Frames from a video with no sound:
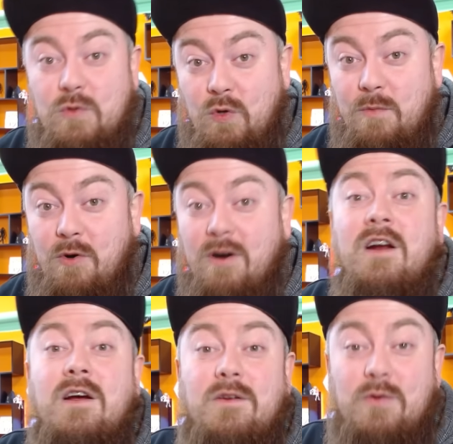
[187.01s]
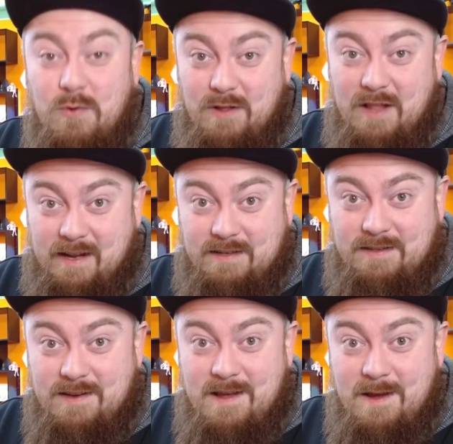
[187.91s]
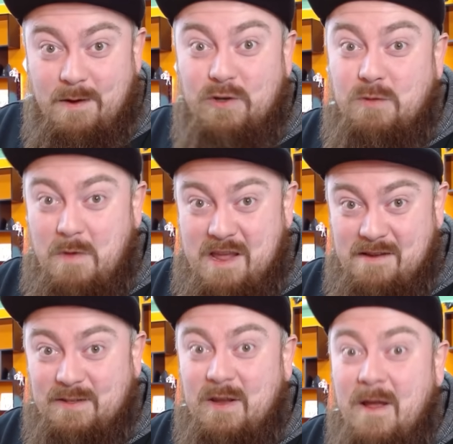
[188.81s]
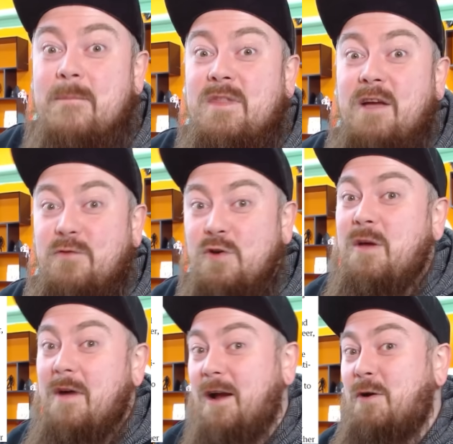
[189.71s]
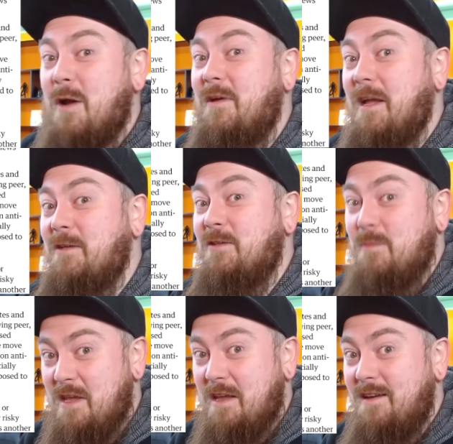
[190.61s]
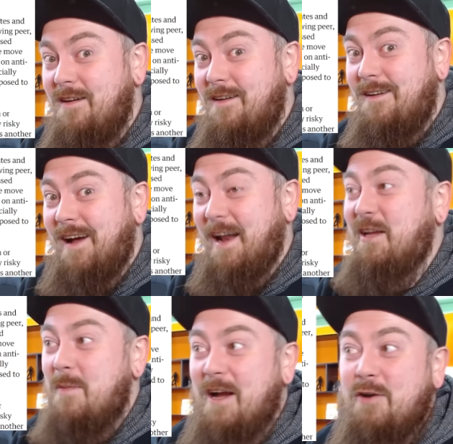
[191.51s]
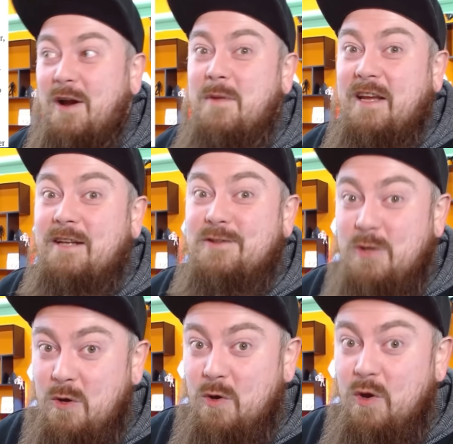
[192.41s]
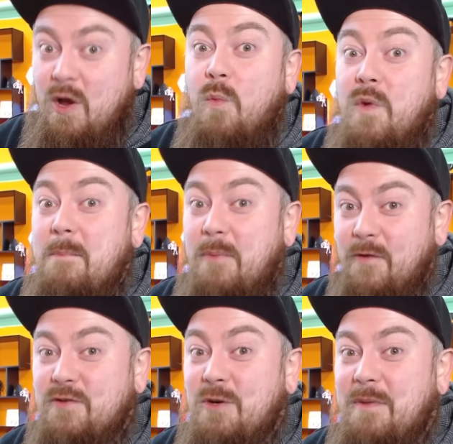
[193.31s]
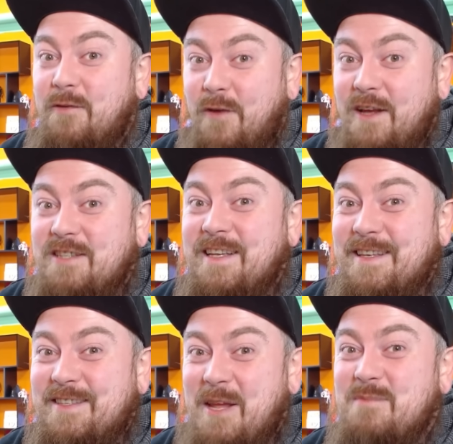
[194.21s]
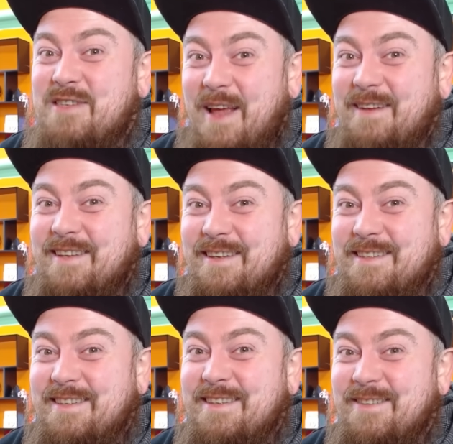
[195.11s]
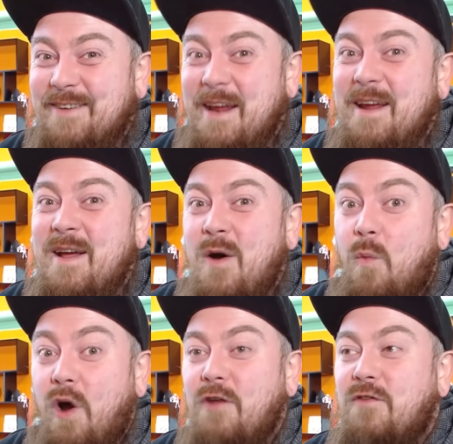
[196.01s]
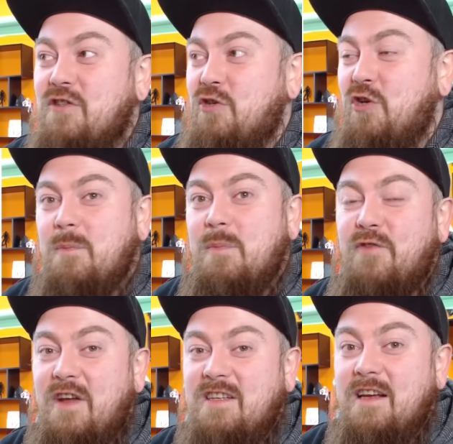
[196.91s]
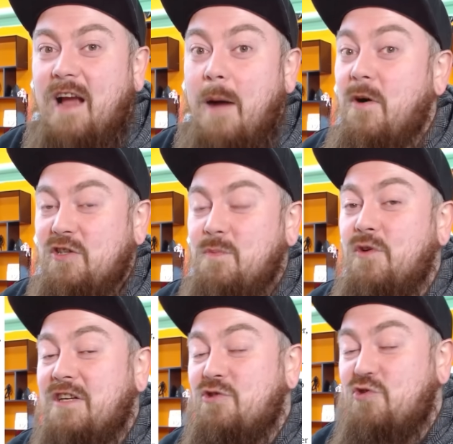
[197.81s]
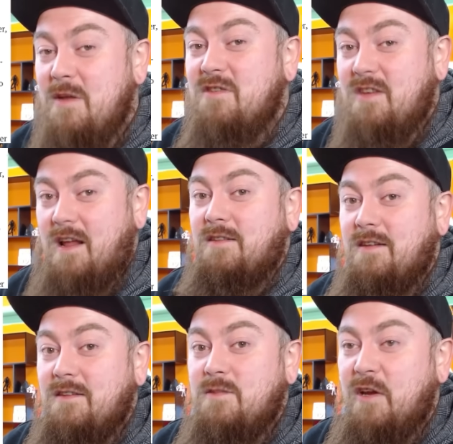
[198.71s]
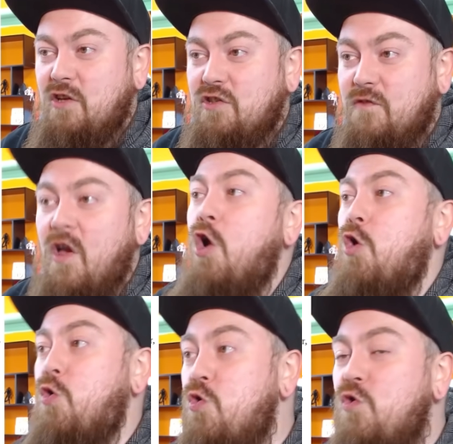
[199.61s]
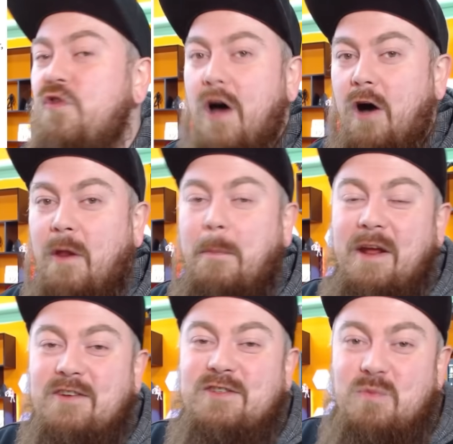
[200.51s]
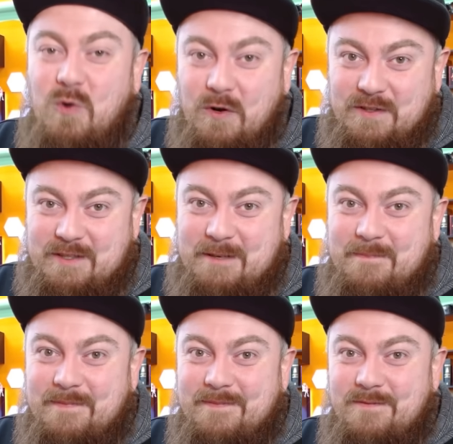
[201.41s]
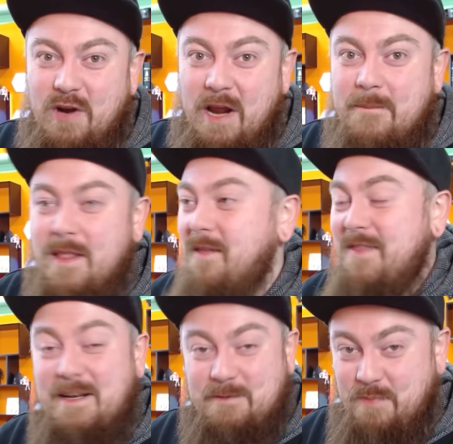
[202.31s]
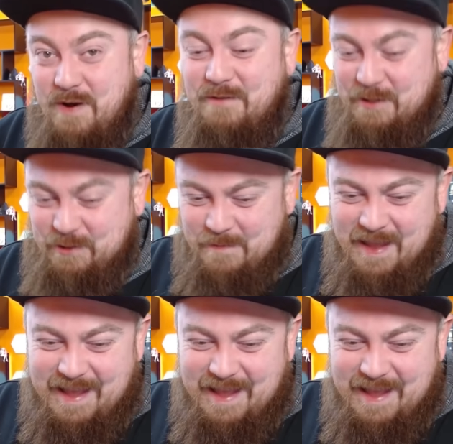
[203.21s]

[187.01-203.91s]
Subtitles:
No more, no less. Which means, if you commit a crime against me, and I commit a crime against you, we both should be facing the same sentence, right? One of us shouldn't be facing a much more extreme sentence because of who the other person was, right? That's privilege.